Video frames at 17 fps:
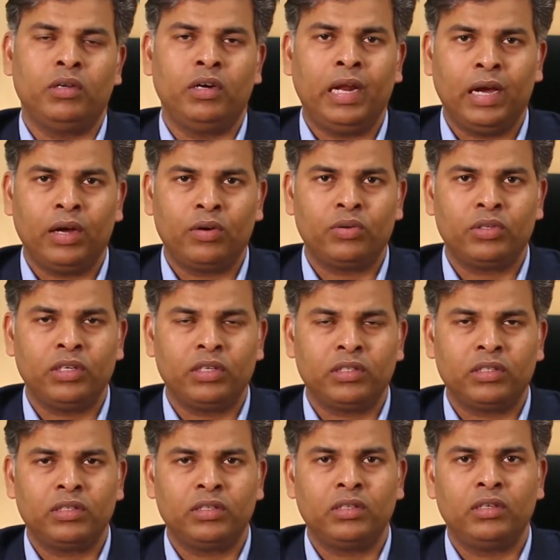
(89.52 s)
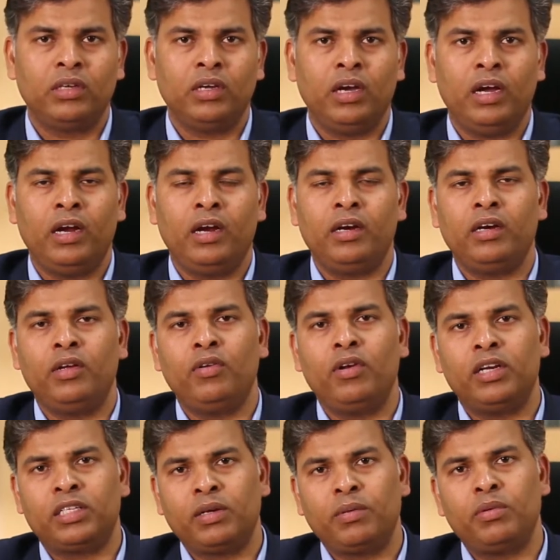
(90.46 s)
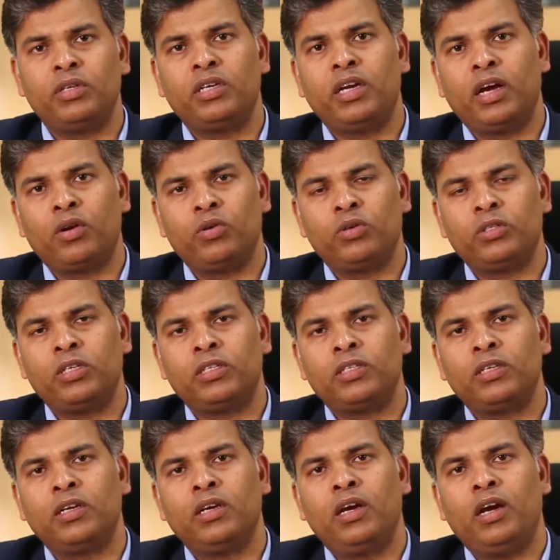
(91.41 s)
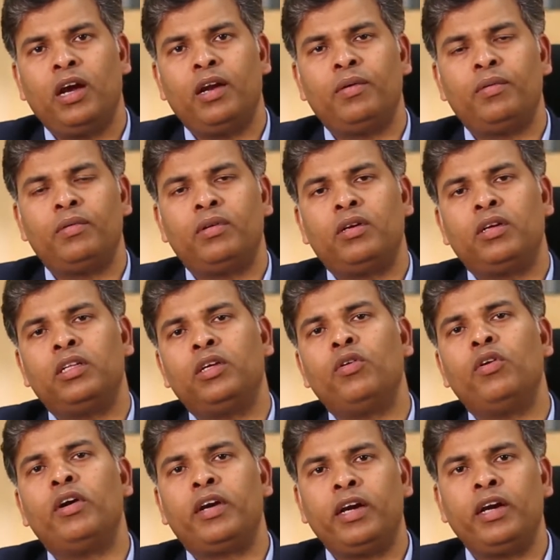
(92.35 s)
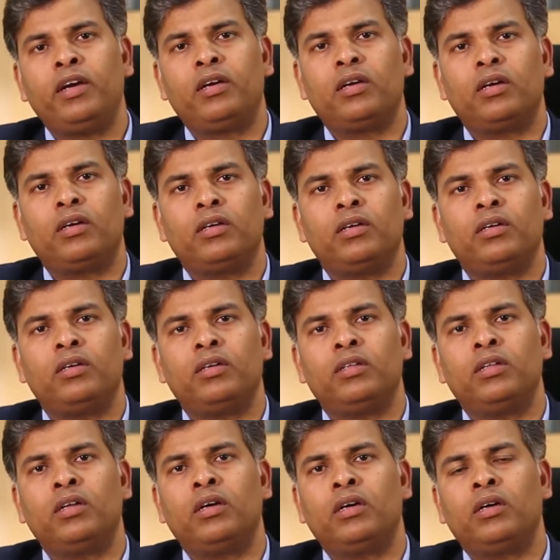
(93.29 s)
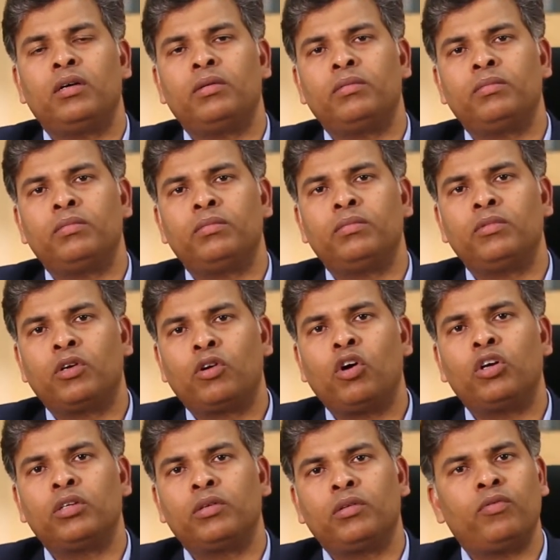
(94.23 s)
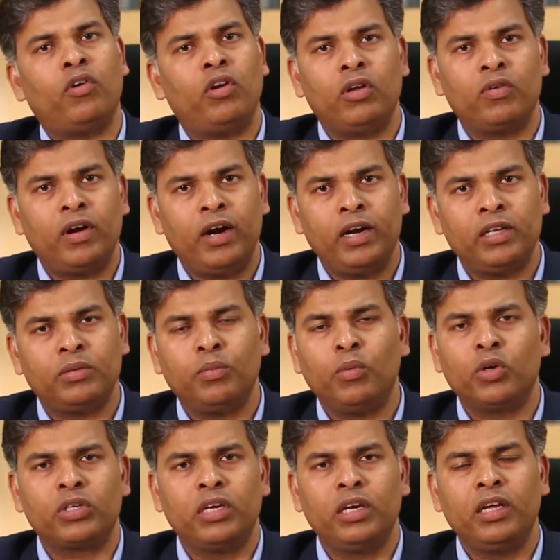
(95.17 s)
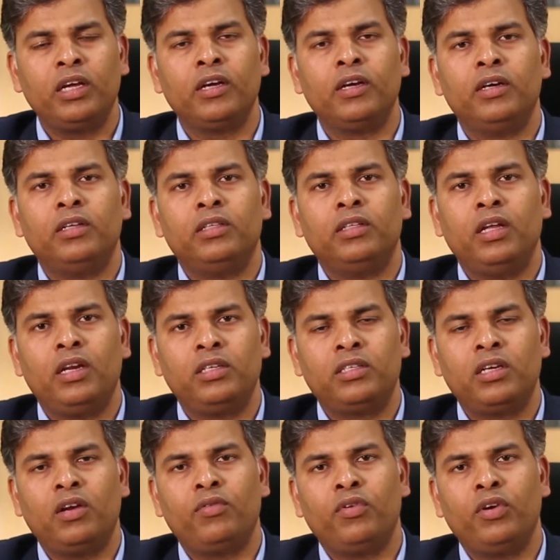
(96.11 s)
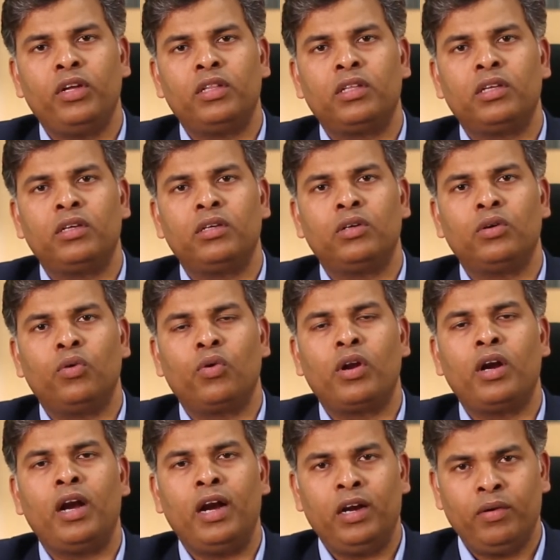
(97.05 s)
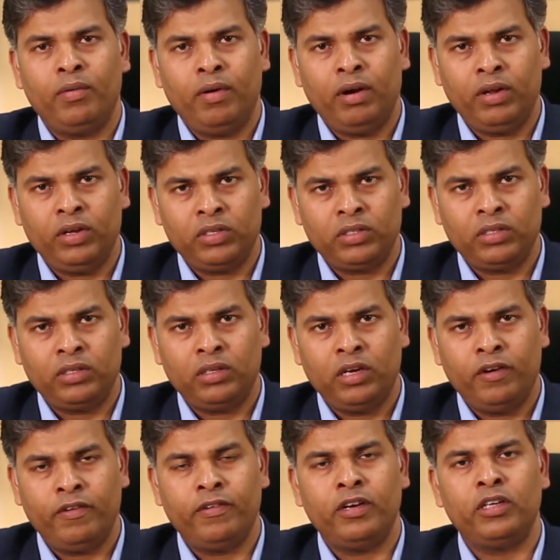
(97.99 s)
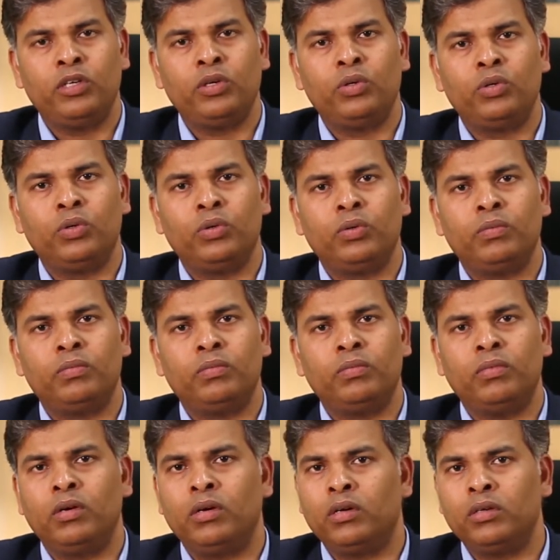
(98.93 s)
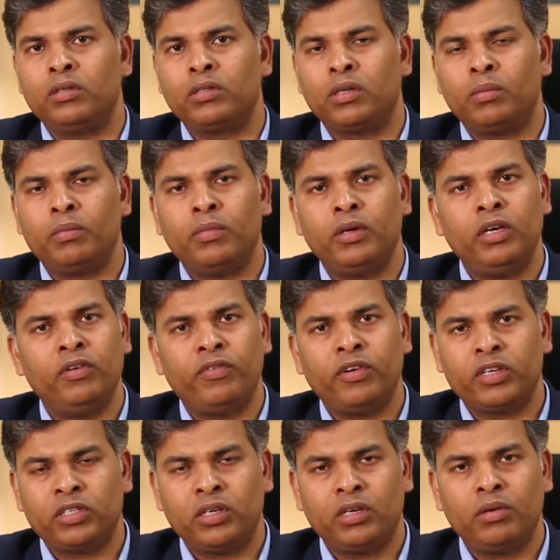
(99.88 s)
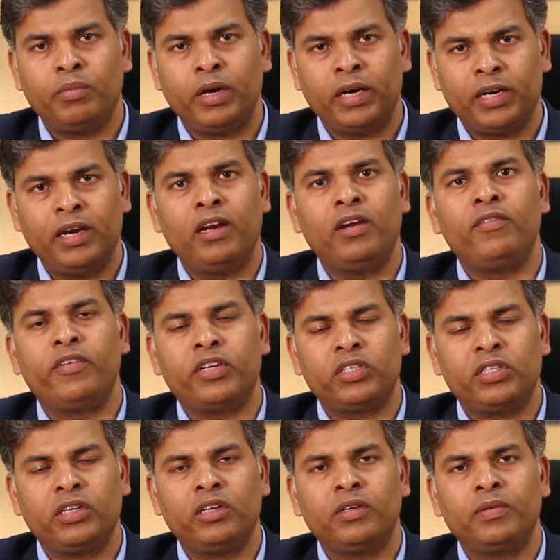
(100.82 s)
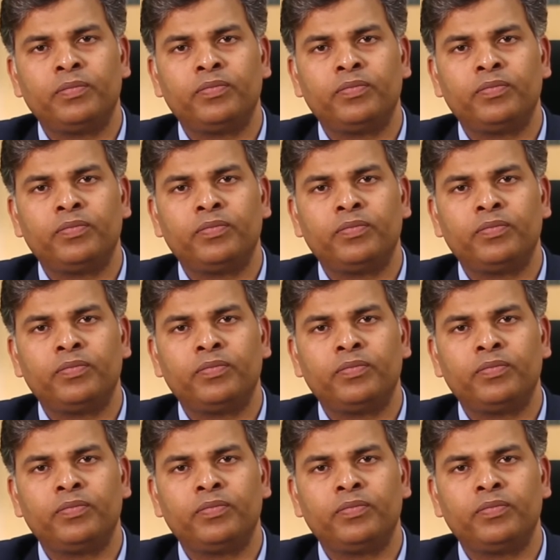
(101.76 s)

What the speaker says: diagnosis, and he will establish a diagnosis, and he will treat the cause of the folliculitis. Mostly they resolve with oral antibiotics, if it is due to some infection, bacterial infection,